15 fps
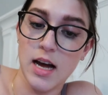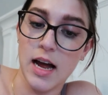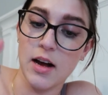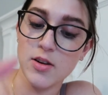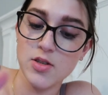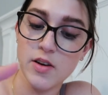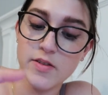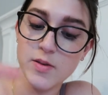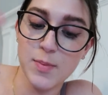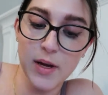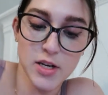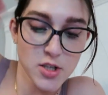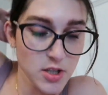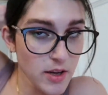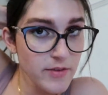I also have
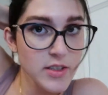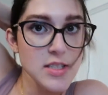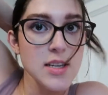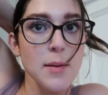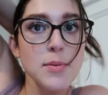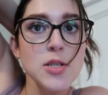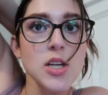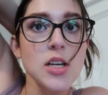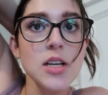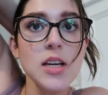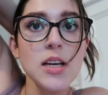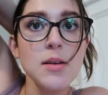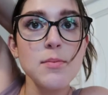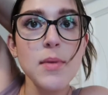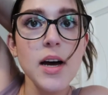Spanish Love Deception
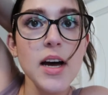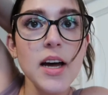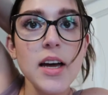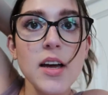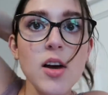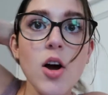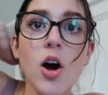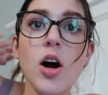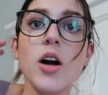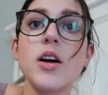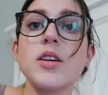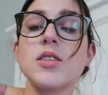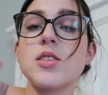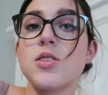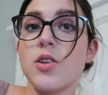in my
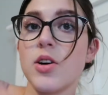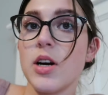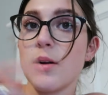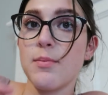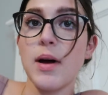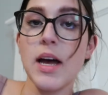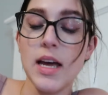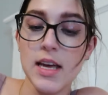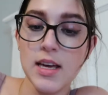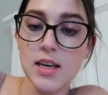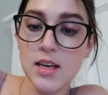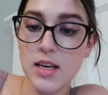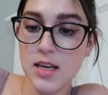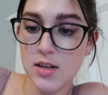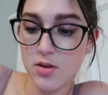cart, or in
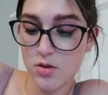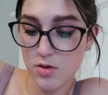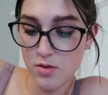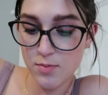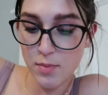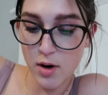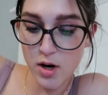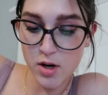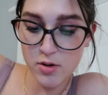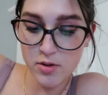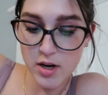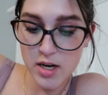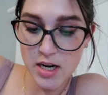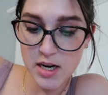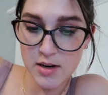my Kindle borrowed
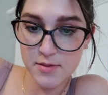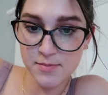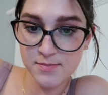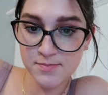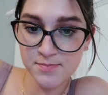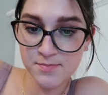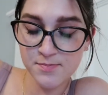right now.